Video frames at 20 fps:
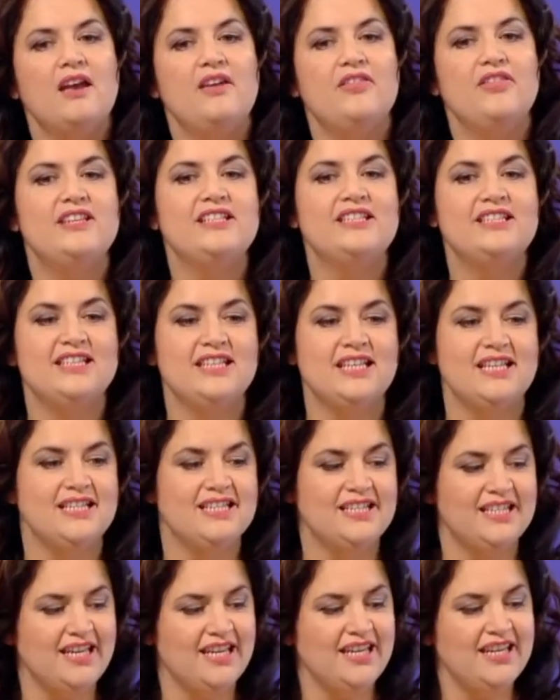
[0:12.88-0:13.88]
This
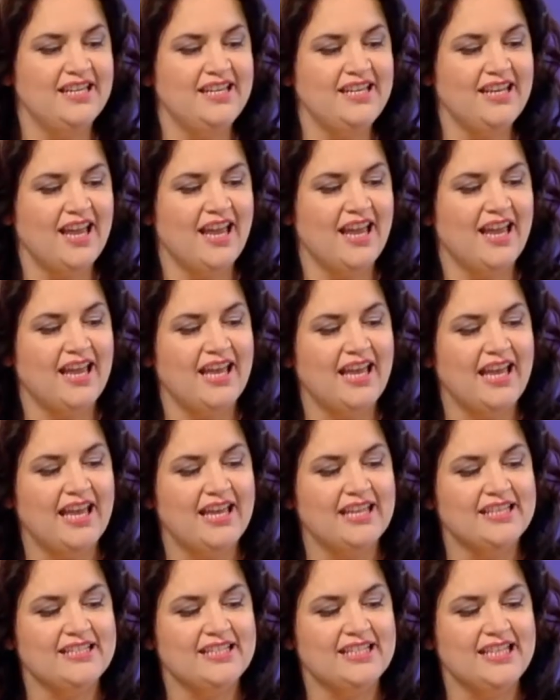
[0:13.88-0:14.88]
is Ian,
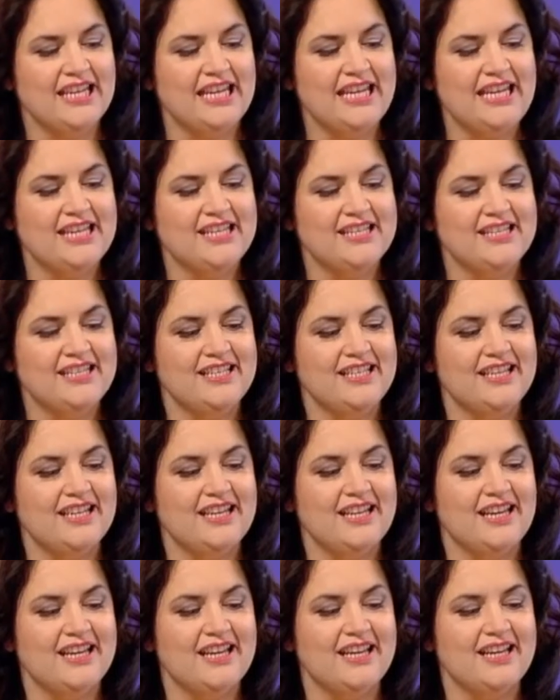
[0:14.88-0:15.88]
and Ian
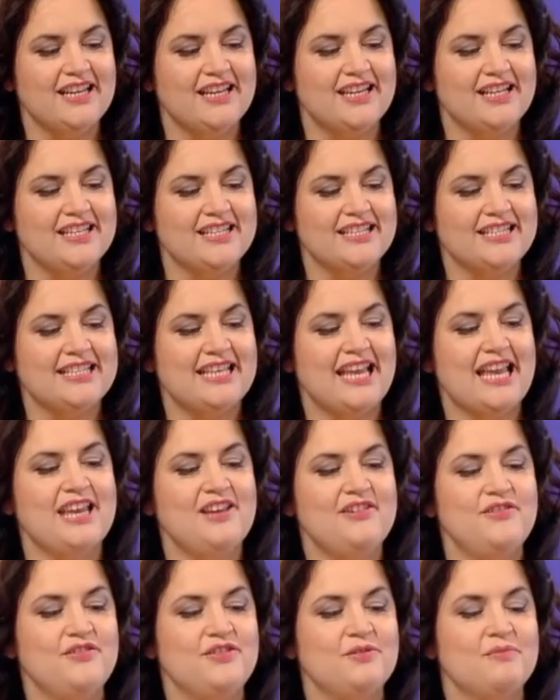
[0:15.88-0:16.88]

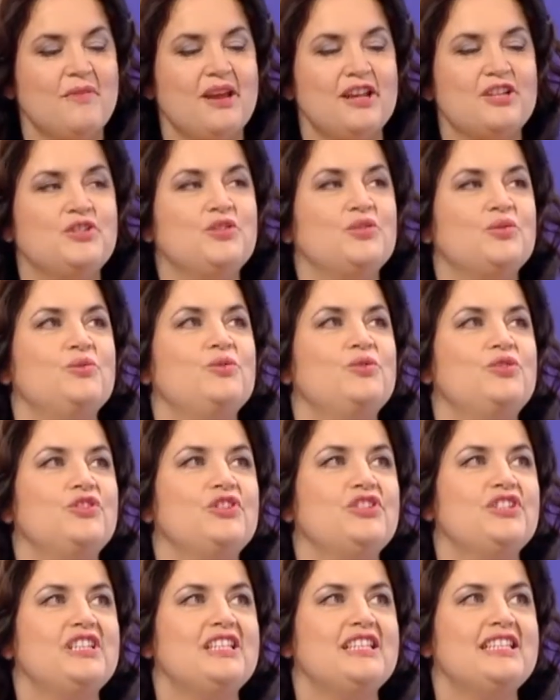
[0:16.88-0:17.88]
saved my
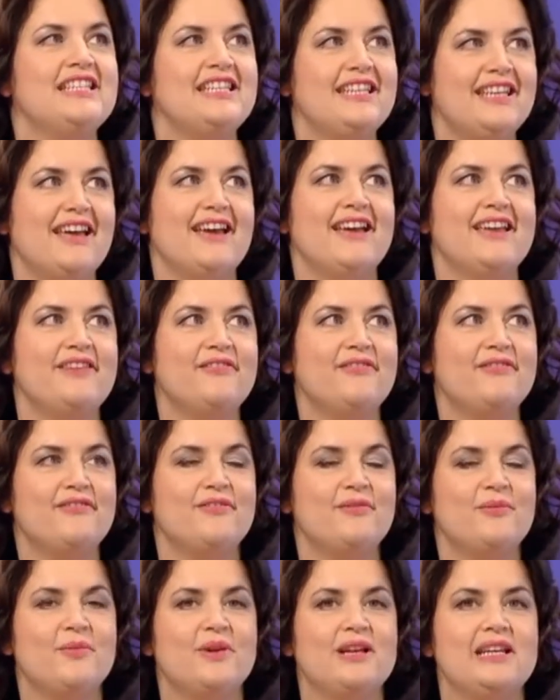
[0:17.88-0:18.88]
tortoise's
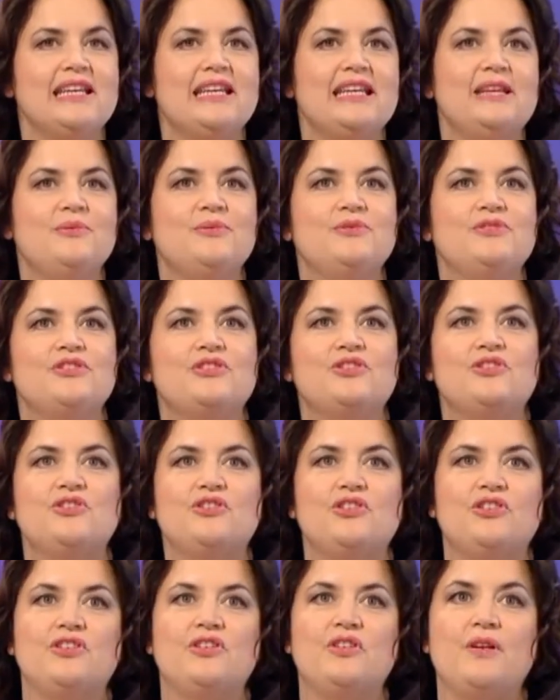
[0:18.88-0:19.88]
life when he was
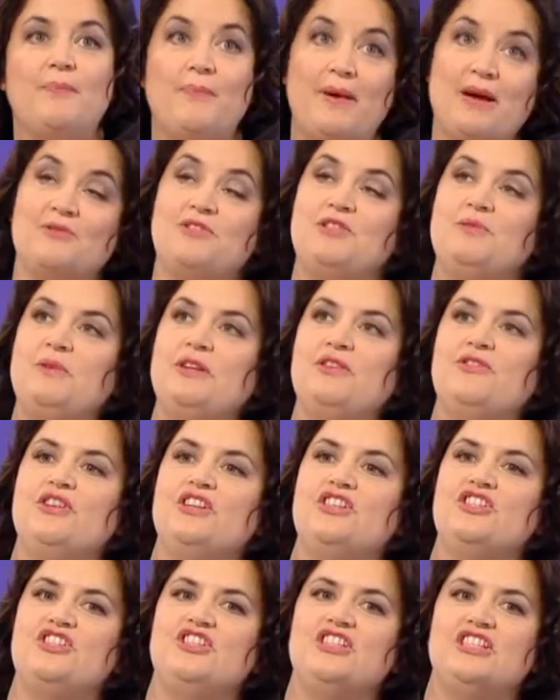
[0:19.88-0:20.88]
about to be
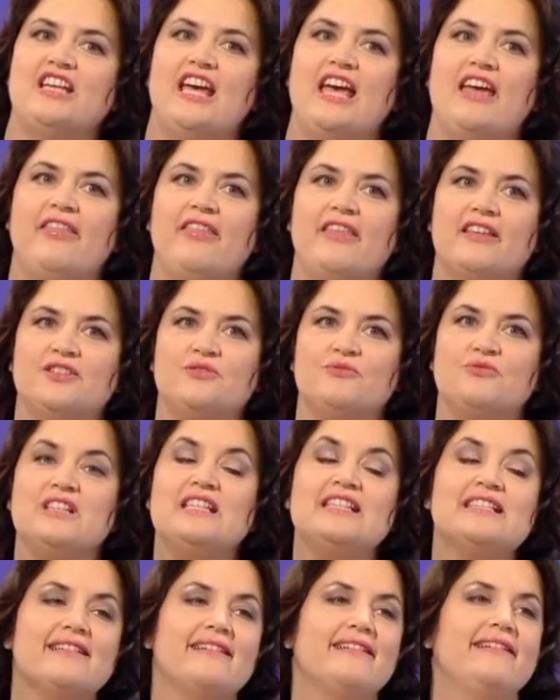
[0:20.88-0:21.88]
crushed to death at a
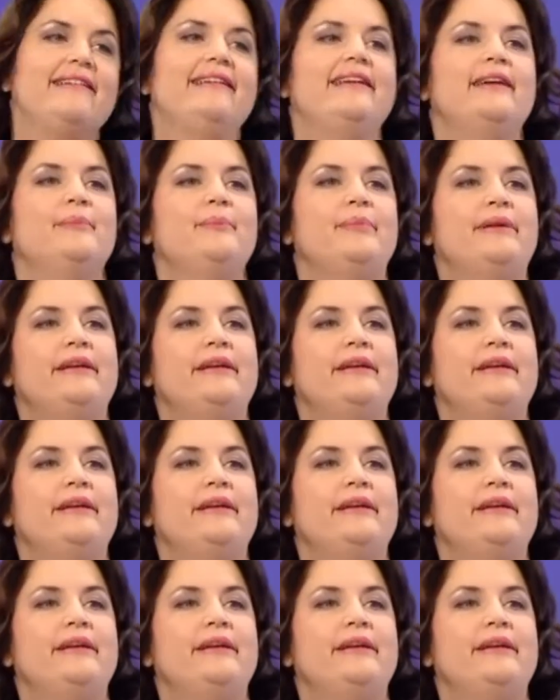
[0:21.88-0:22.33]
recycling